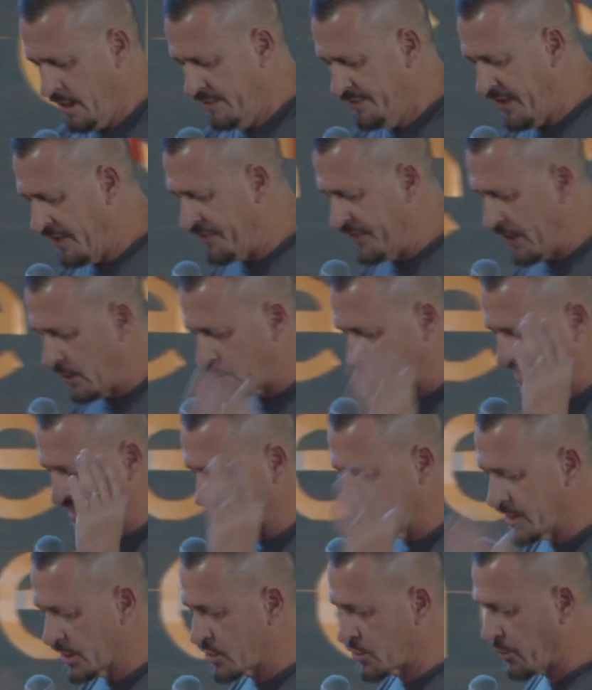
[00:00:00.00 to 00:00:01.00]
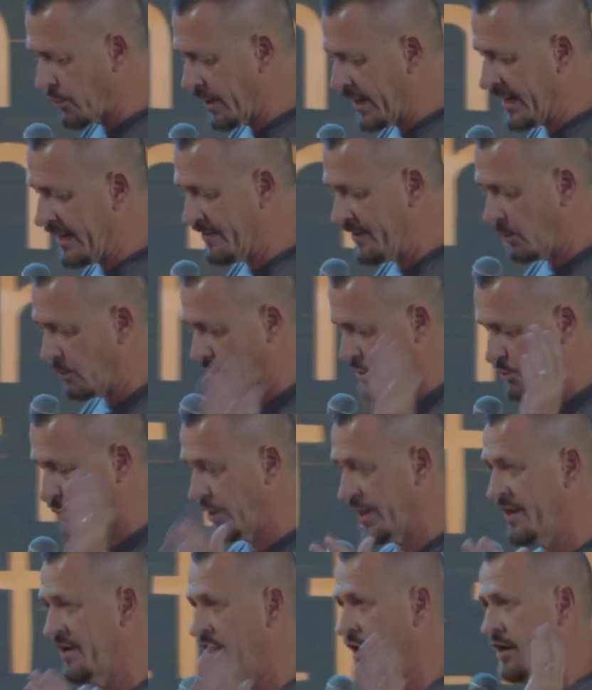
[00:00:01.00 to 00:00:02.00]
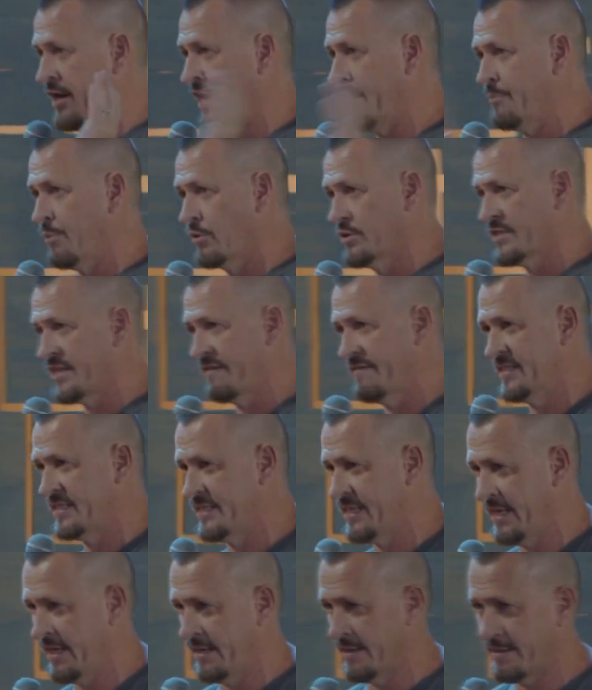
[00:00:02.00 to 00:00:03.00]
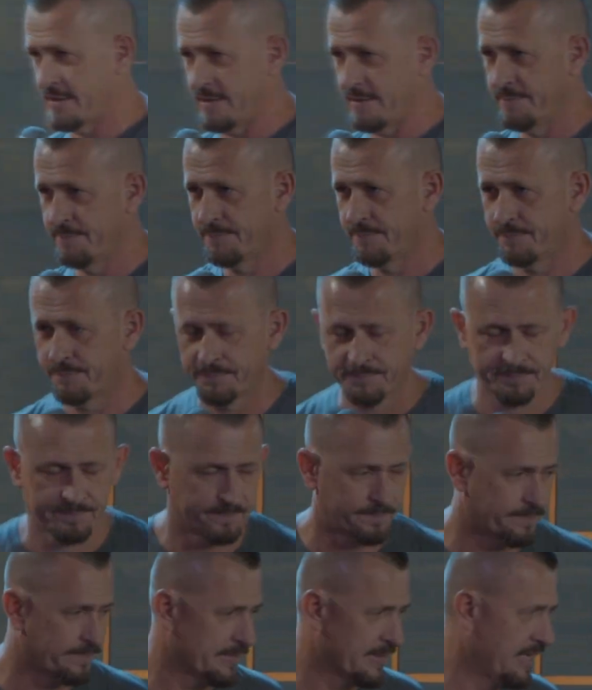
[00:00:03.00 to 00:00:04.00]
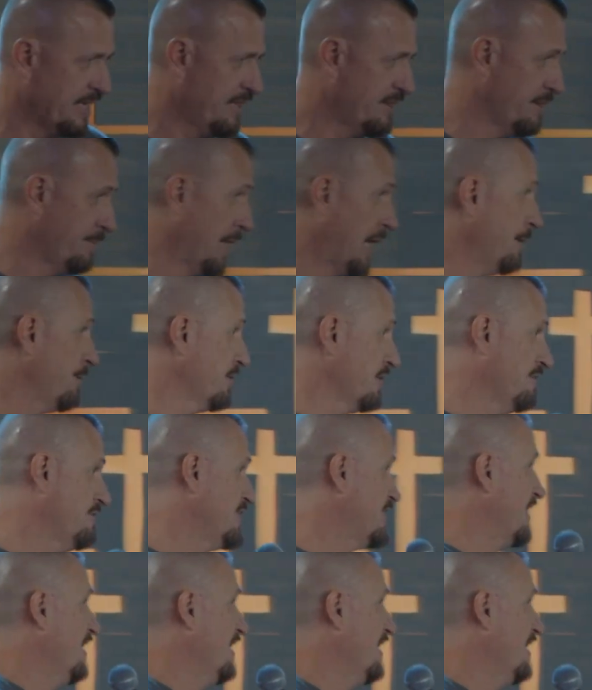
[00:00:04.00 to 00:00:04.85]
that there was a decree that was written on April 17th. The Bible even